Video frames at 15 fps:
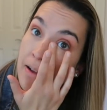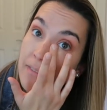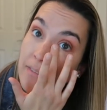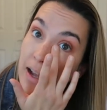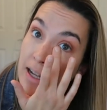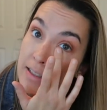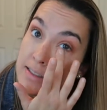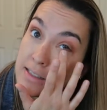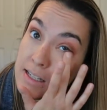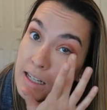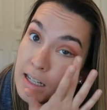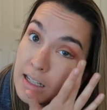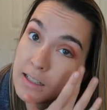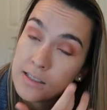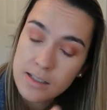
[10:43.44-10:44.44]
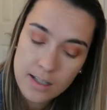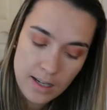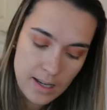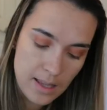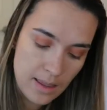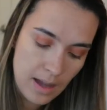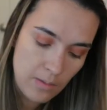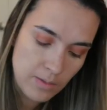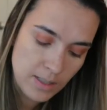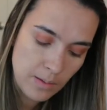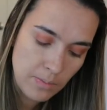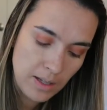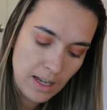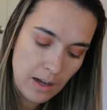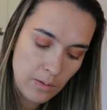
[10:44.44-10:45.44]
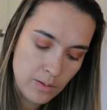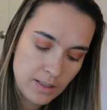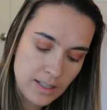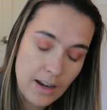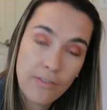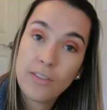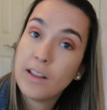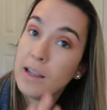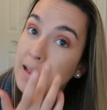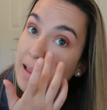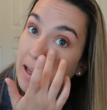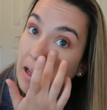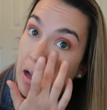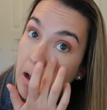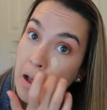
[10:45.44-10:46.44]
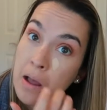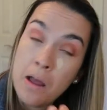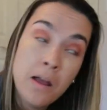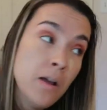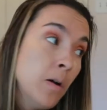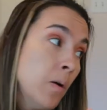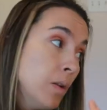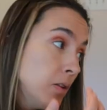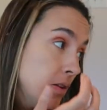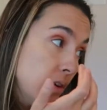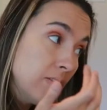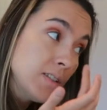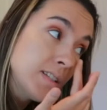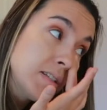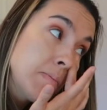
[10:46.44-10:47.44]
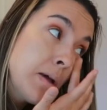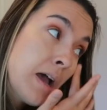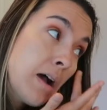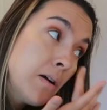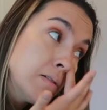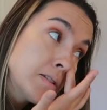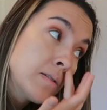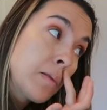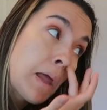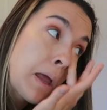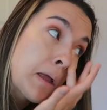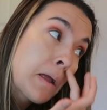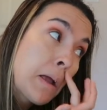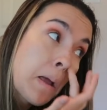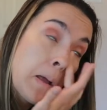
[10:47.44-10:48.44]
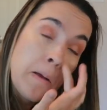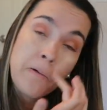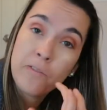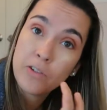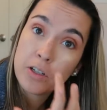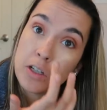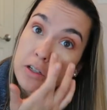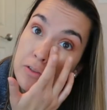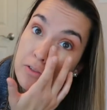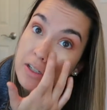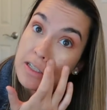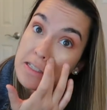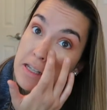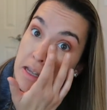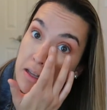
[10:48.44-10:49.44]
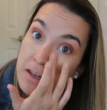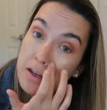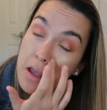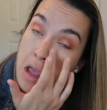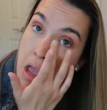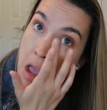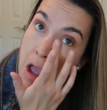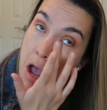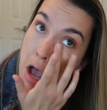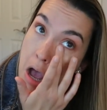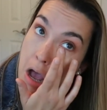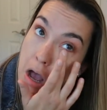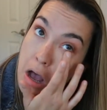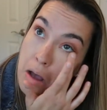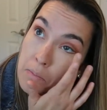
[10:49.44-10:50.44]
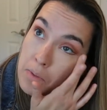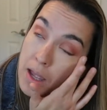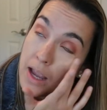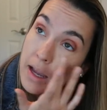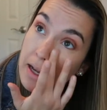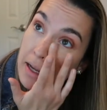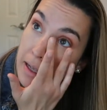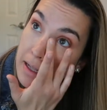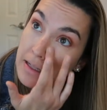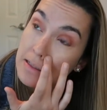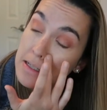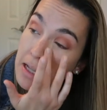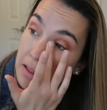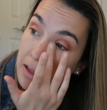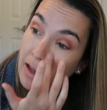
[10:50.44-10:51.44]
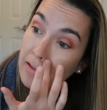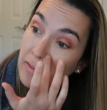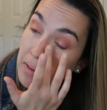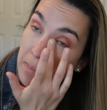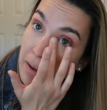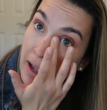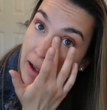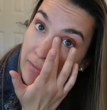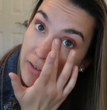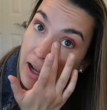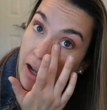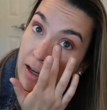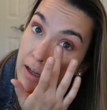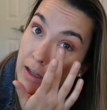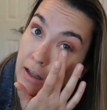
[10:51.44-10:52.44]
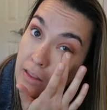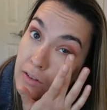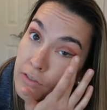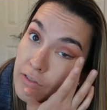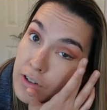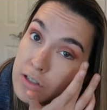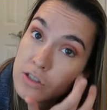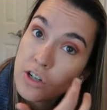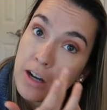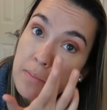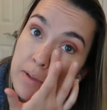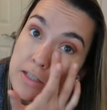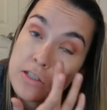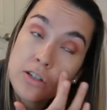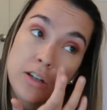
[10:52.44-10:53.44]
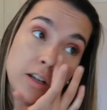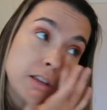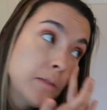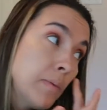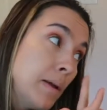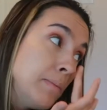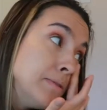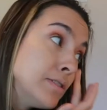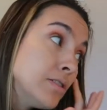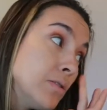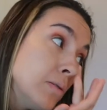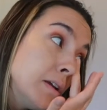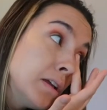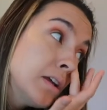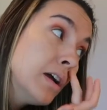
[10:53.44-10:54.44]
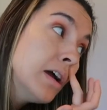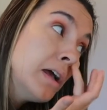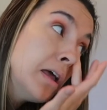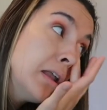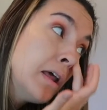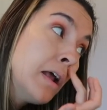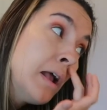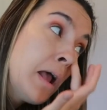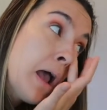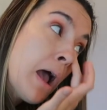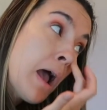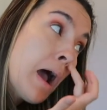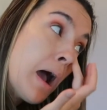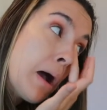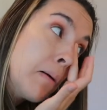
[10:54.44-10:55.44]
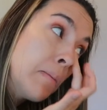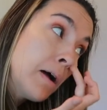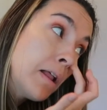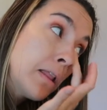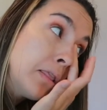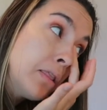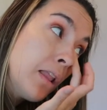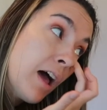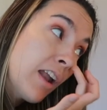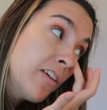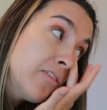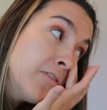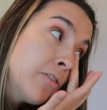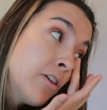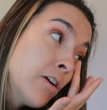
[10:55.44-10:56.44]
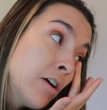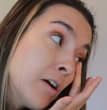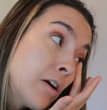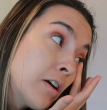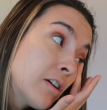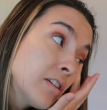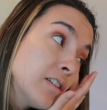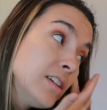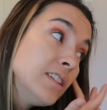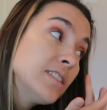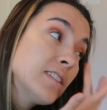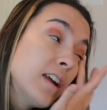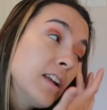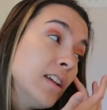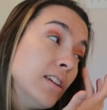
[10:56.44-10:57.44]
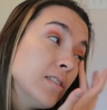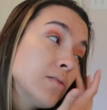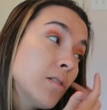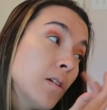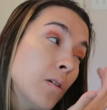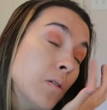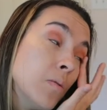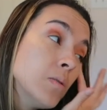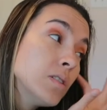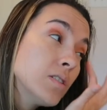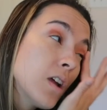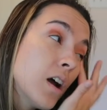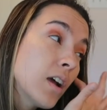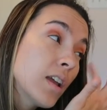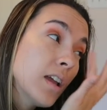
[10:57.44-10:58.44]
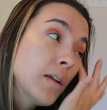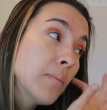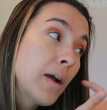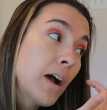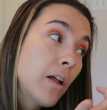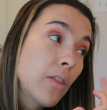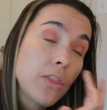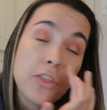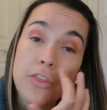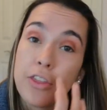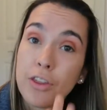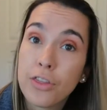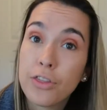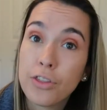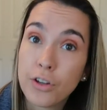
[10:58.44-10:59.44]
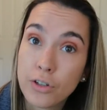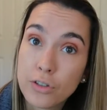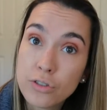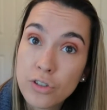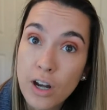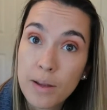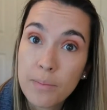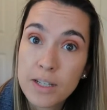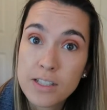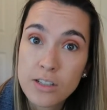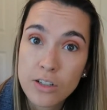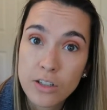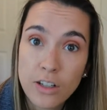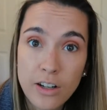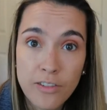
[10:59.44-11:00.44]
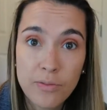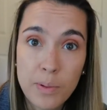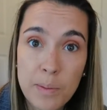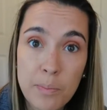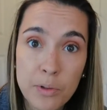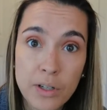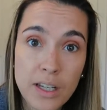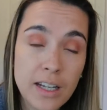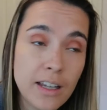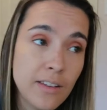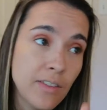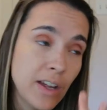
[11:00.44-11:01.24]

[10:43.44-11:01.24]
vaccines, and that was something I was definitely like nervous about, like for good reason. Um, and a lot of them have gotten it in the first trimester and the baby's doing good. Um, a lot of early studies was talking about the third trimester of people getting